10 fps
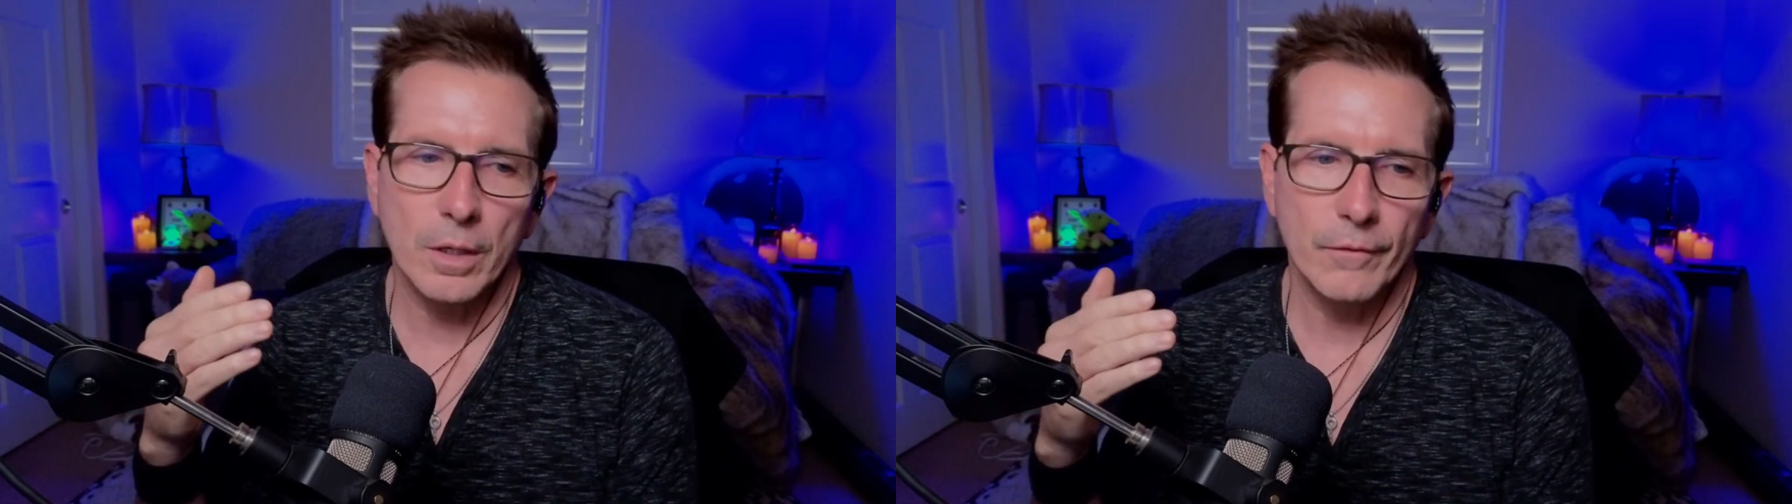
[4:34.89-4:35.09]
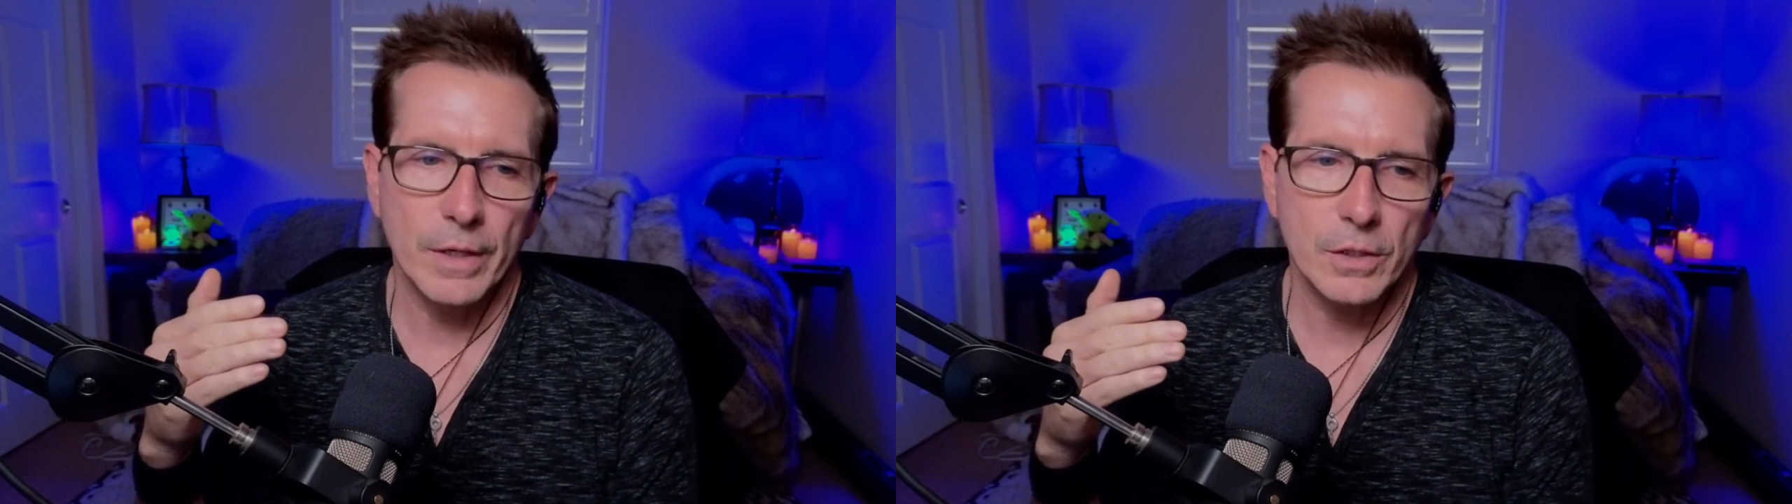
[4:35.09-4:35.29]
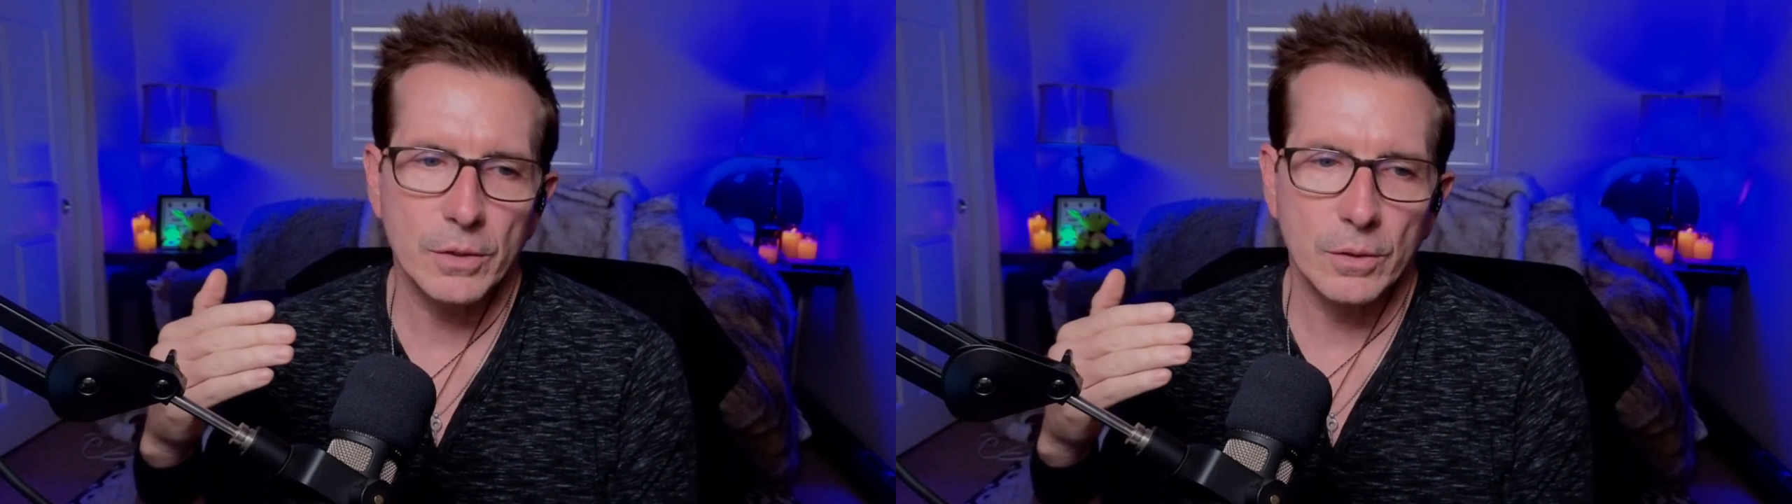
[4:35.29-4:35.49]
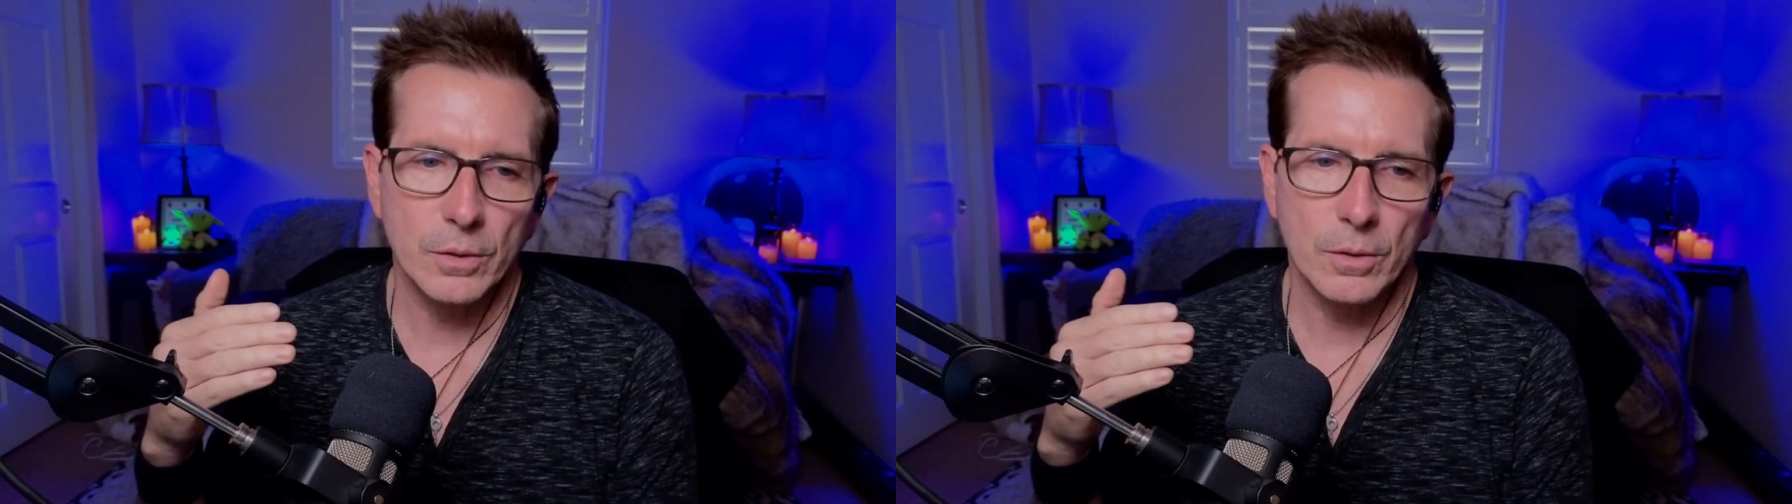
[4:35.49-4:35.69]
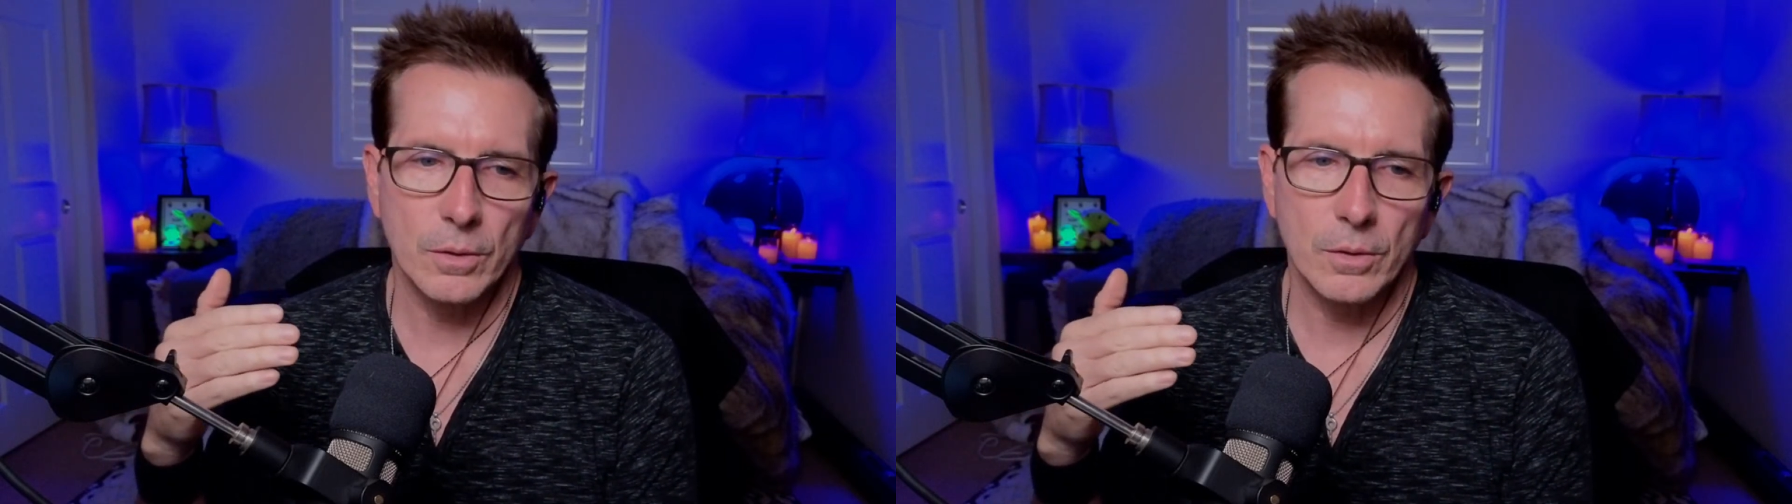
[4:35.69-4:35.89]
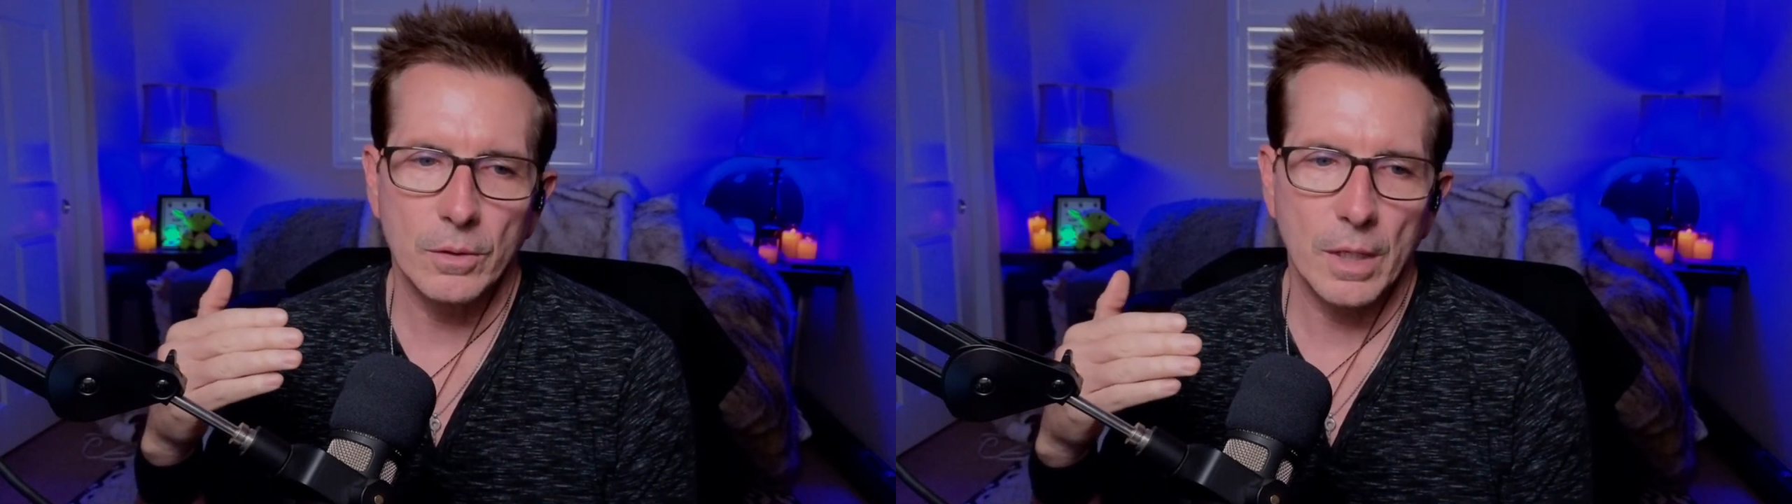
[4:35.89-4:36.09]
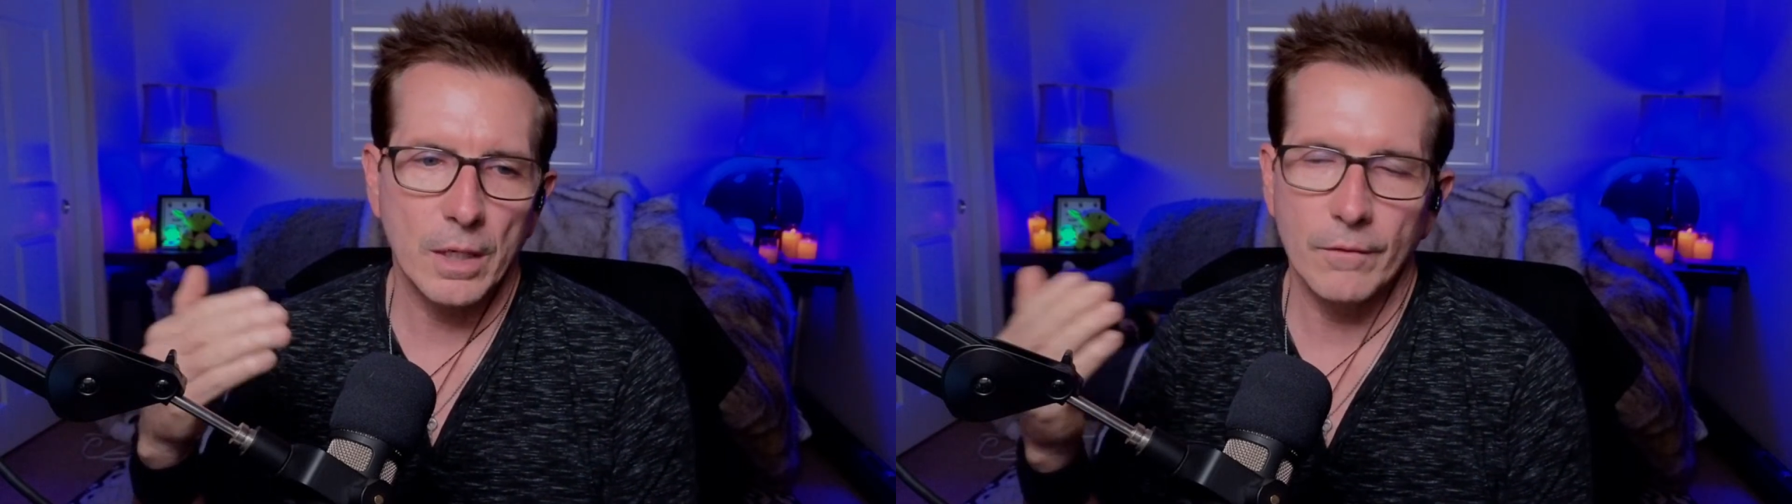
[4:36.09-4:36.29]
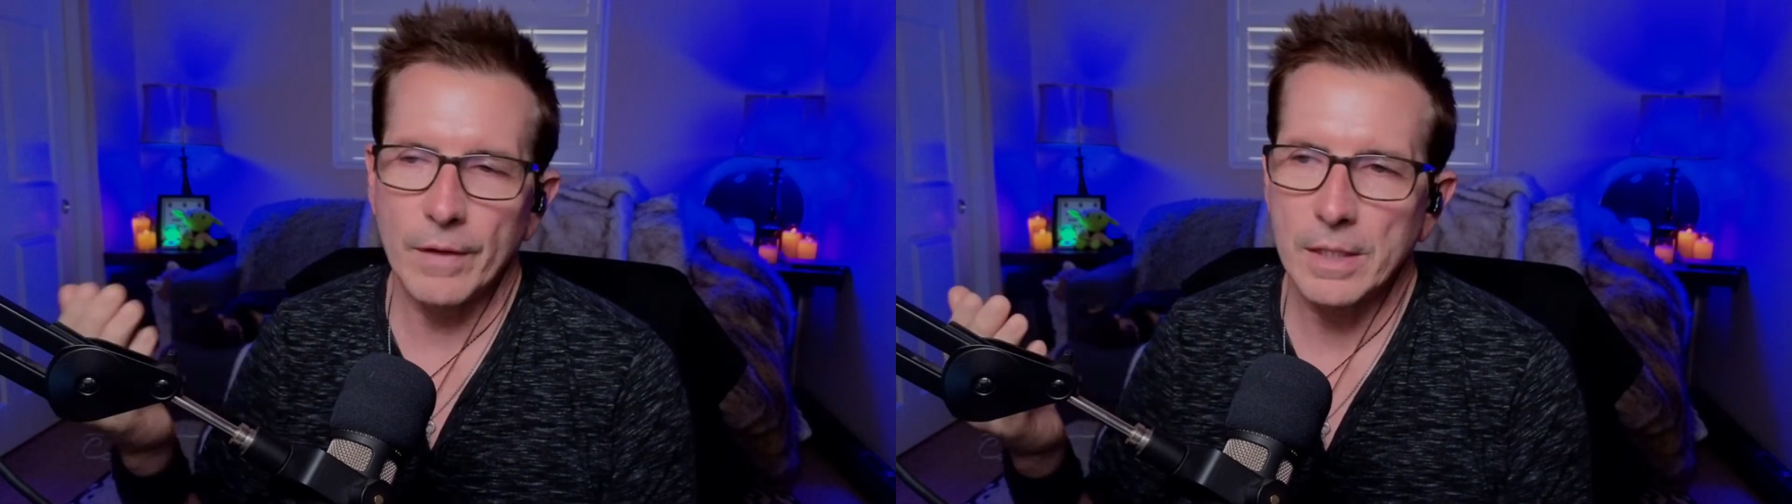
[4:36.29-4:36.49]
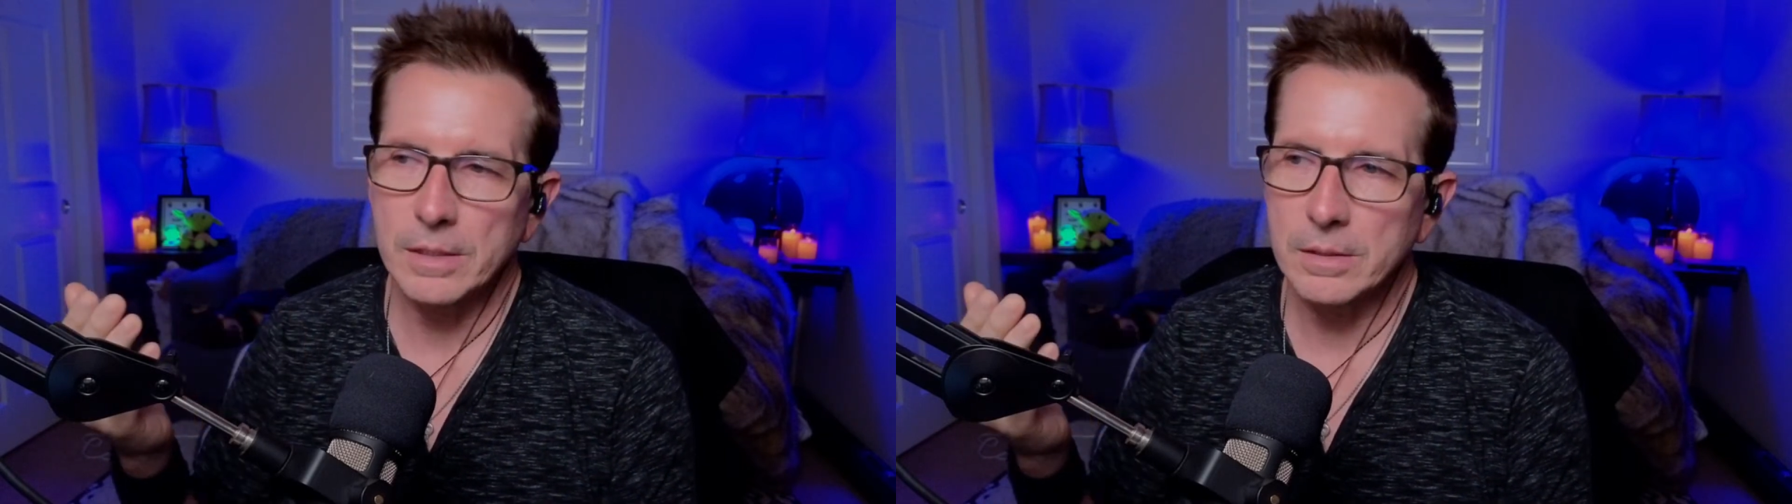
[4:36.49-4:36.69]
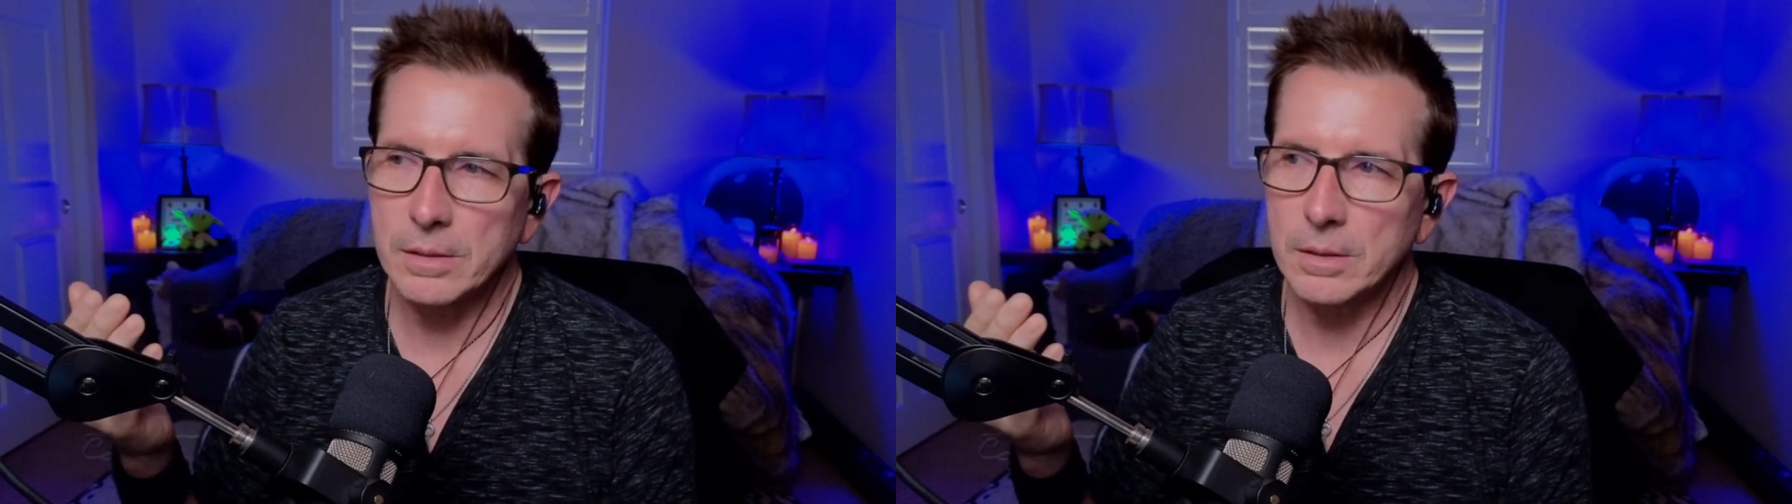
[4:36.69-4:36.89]
confessional, they
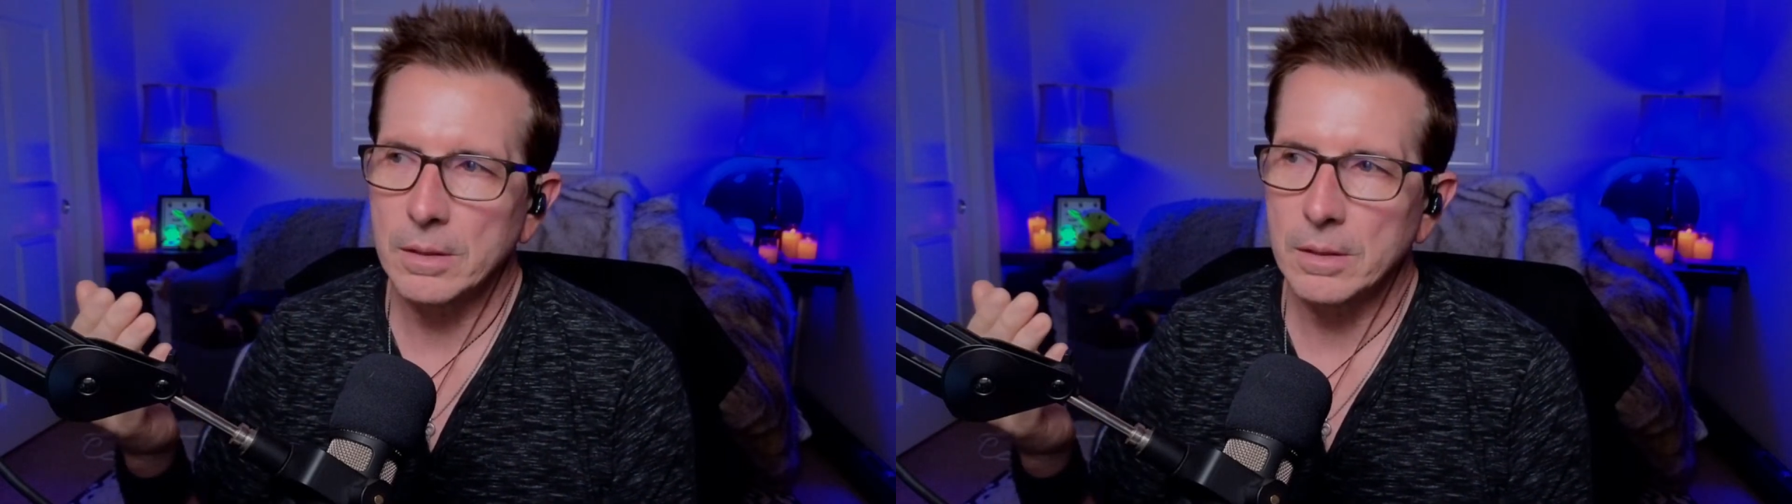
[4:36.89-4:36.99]
confess,